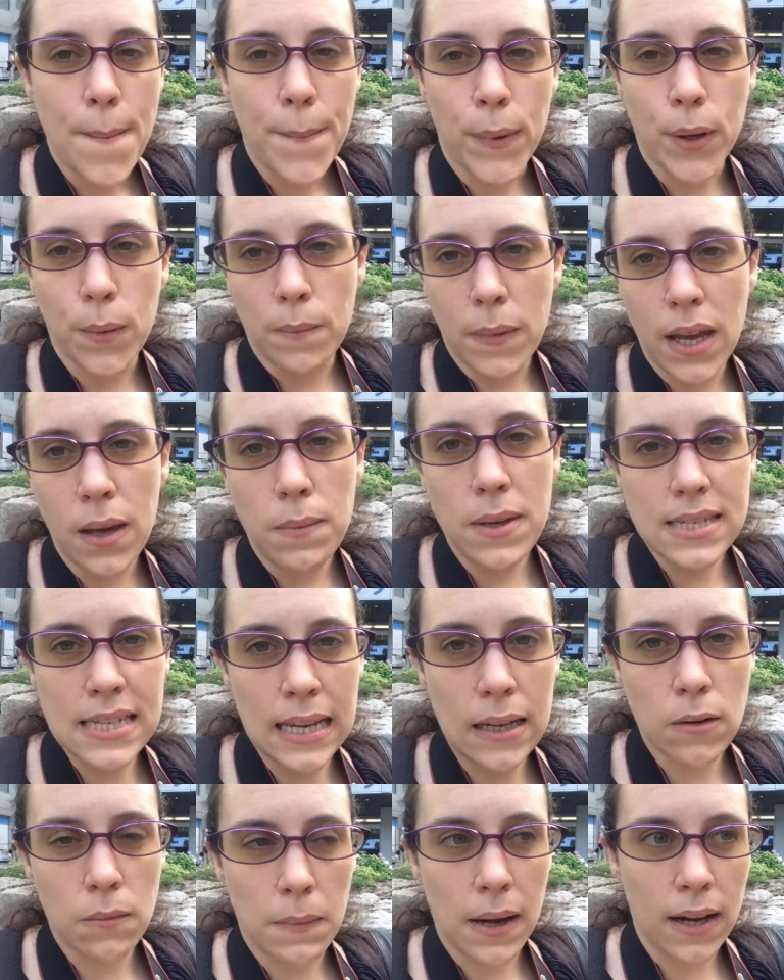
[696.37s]
But maybe
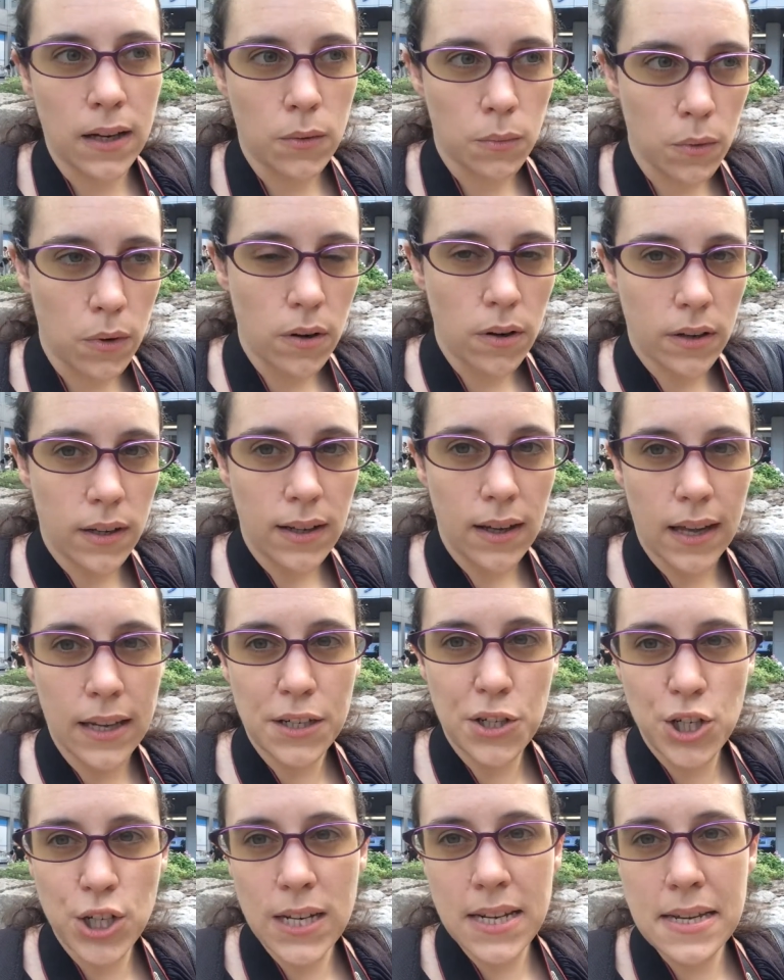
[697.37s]
that might work.
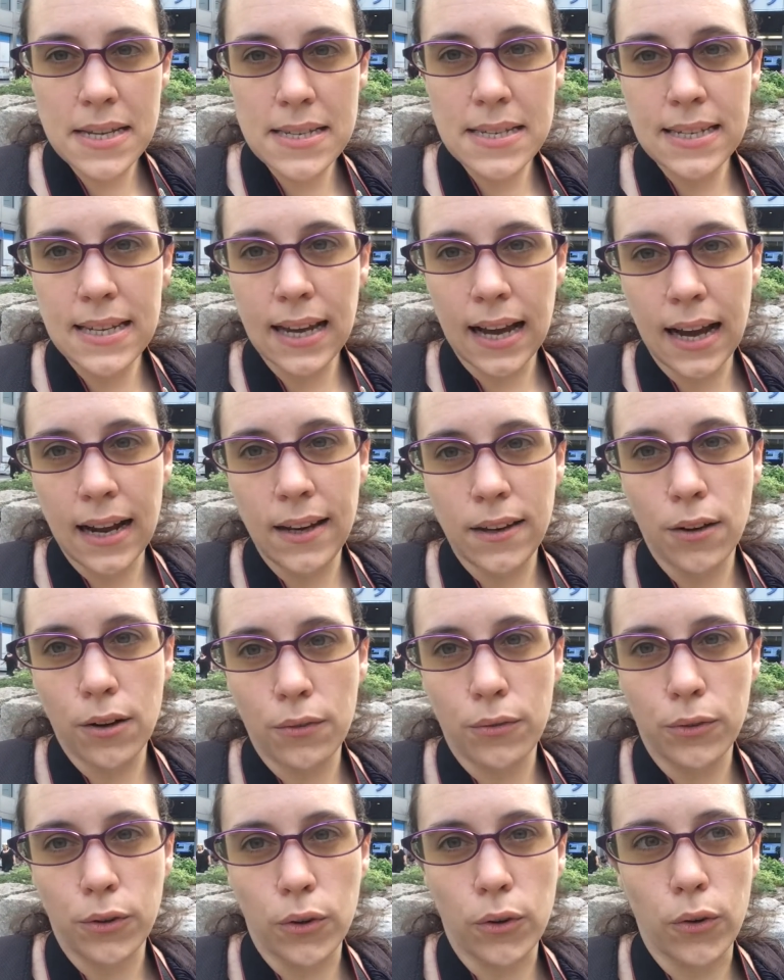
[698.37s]
And she is kind
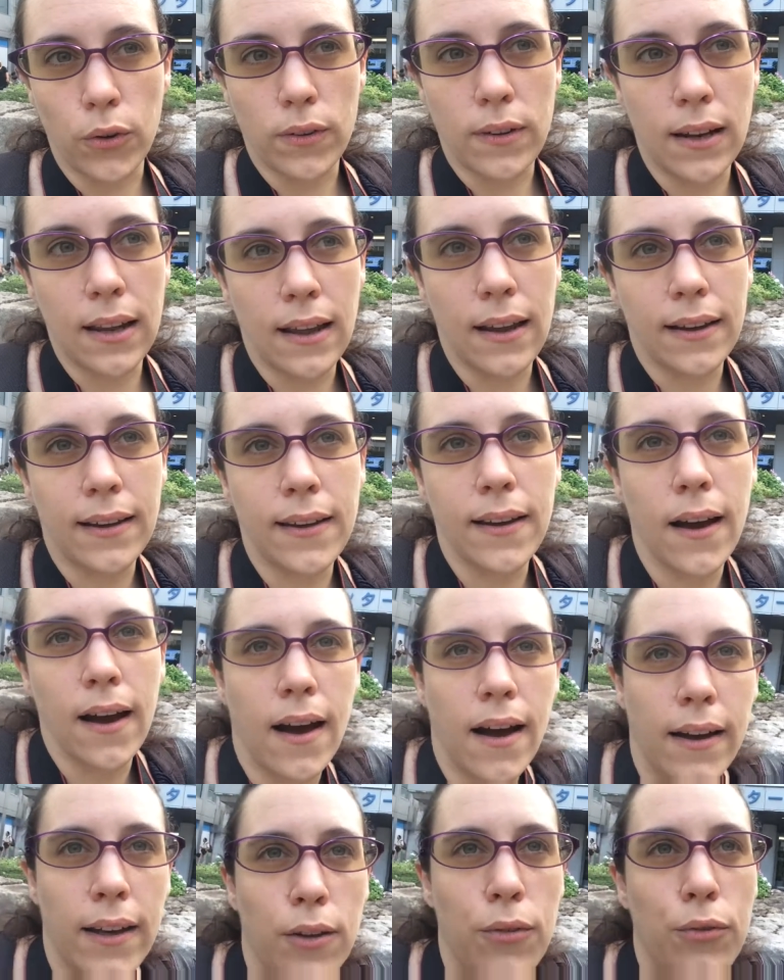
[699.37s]
of good. Like,
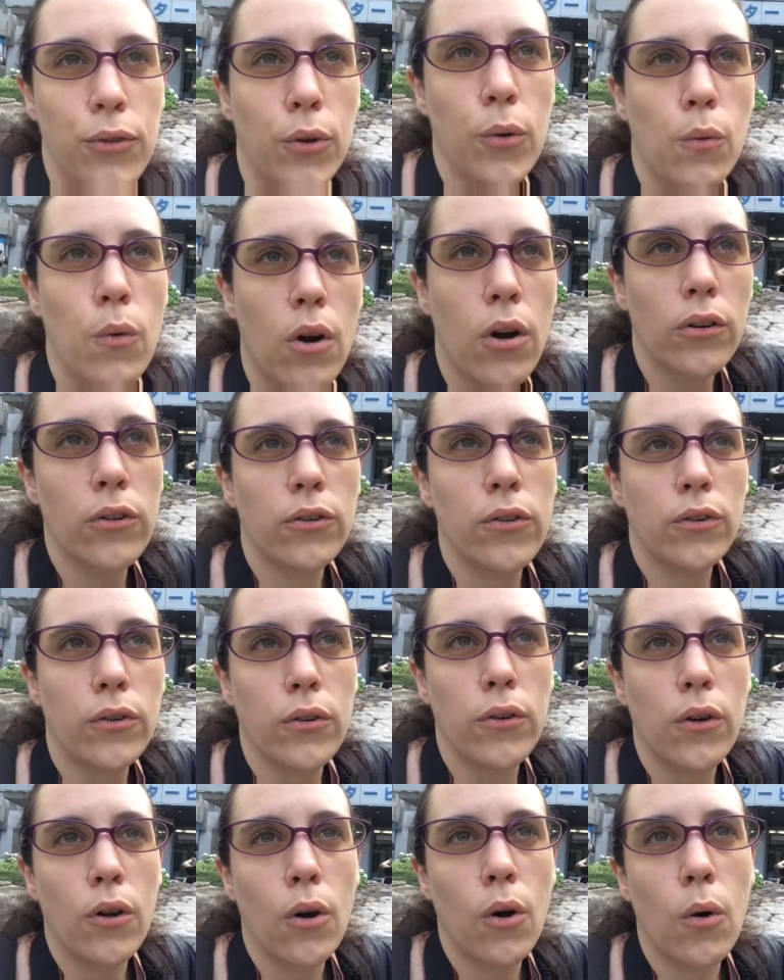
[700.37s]
if you want to
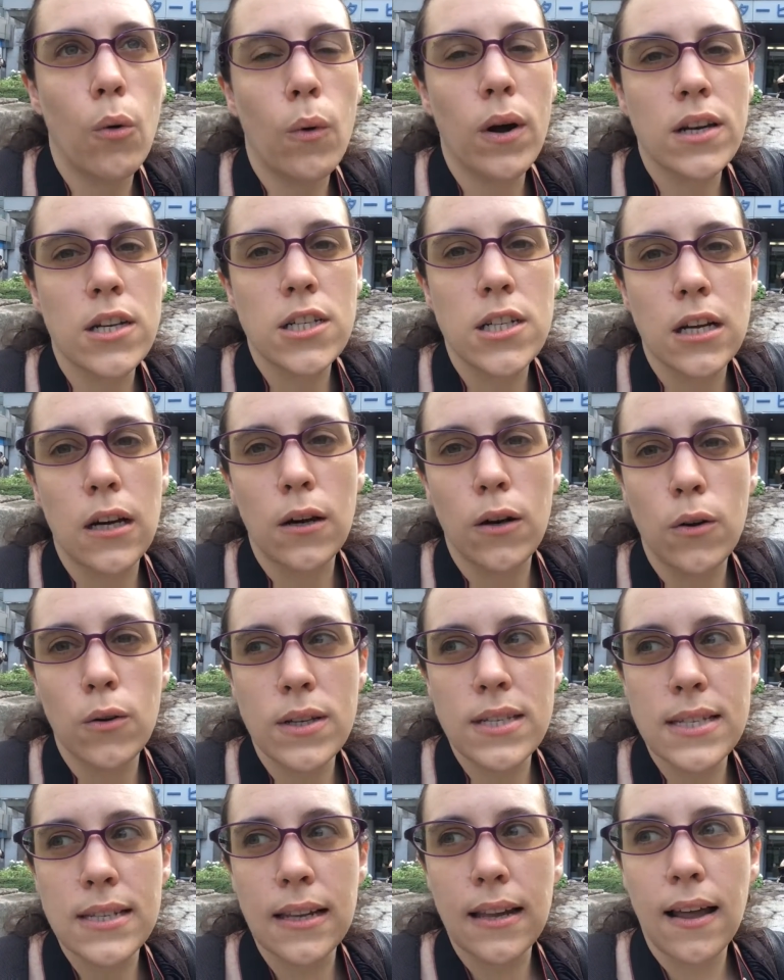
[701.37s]
know what she
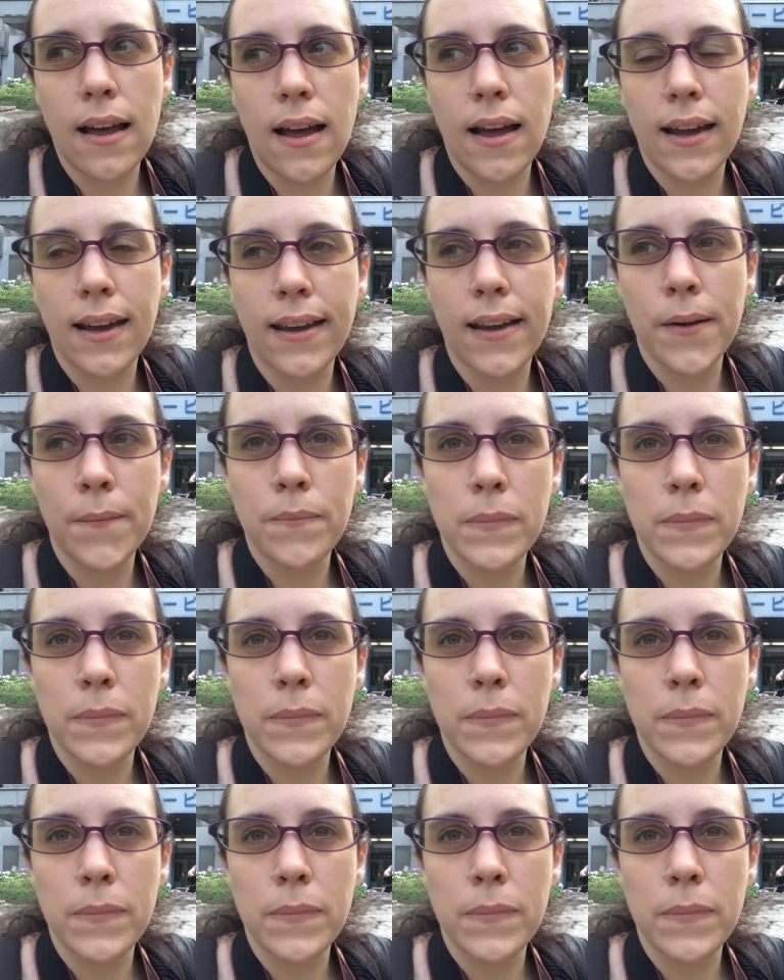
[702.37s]
looks like